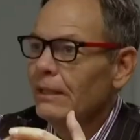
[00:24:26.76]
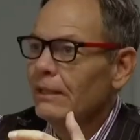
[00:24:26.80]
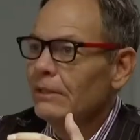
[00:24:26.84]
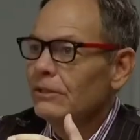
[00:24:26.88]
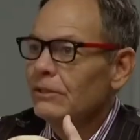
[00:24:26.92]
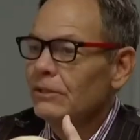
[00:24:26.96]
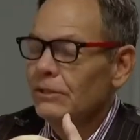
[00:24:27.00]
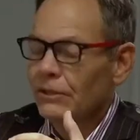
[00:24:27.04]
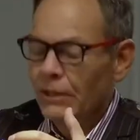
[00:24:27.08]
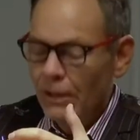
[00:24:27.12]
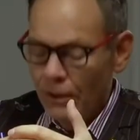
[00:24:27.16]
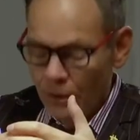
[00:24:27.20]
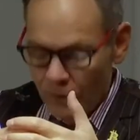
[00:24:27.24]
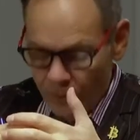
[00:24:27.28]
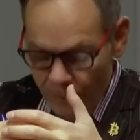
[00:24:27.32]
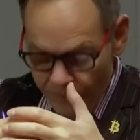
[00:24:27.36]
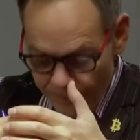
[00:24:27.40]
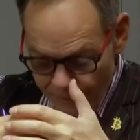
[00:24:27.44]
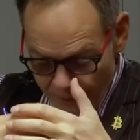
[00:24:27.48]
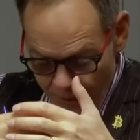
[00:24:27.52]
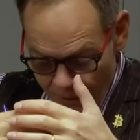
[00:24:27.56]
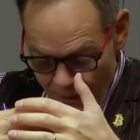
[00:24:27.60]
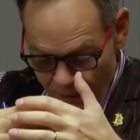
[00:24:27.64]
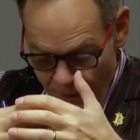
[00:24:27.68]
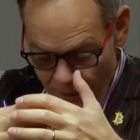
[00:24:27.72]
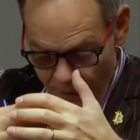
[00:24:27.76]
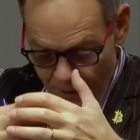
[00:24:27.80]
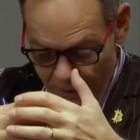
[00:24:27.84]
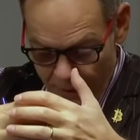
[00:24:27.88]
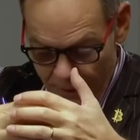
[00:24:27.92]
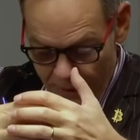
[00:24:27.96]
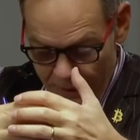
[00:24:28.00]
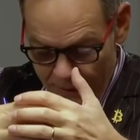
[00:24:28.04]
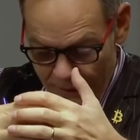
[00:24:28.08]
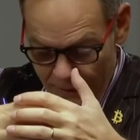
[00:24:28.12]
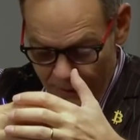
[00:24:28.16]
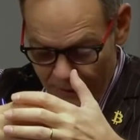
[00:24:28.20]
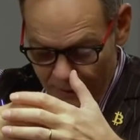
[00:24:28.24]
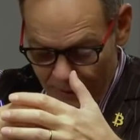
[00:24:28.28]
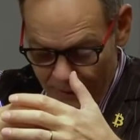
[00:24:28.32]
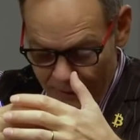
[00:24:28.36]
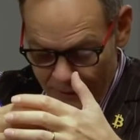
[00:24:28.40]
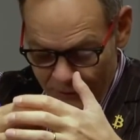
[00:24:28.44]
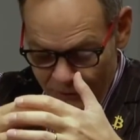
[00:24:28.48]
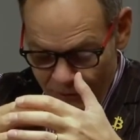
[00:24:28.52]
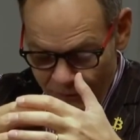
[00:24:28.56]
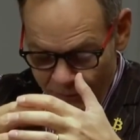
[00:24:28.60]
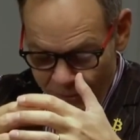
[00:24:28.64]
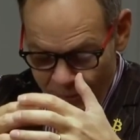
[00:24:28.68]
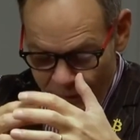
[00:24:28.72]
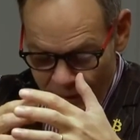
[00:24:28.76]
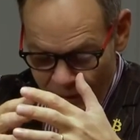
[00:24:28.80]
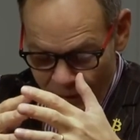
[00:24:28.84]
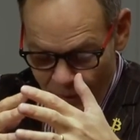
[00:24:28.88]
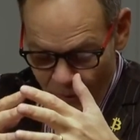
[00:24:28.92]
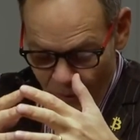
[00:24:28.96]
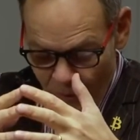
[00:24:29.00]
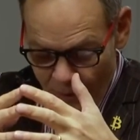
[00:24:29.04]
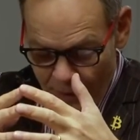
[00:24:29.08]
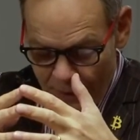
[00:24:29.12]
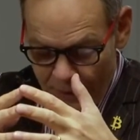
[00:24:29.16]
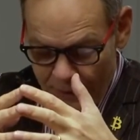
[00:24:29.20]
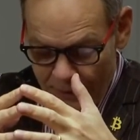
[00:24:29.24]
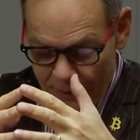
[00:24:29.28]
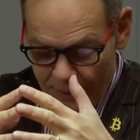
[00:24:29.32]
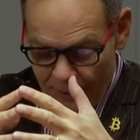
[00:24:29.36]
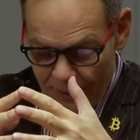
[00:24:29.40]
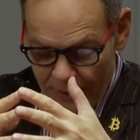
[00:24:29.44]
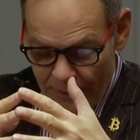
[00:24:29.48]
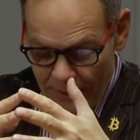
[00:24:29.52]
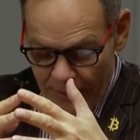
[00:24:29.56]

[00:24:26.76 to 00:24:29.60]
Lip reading: So in the case of Bitcoin,